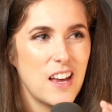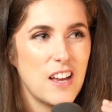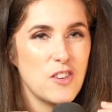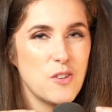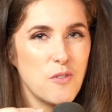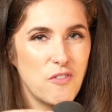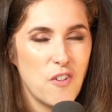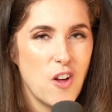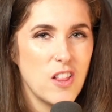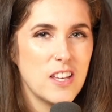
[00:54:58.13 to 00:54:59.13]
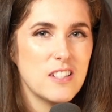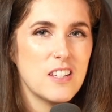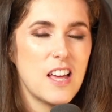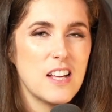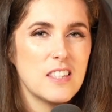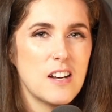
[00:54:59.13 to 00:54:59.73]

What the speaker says: and you fall into that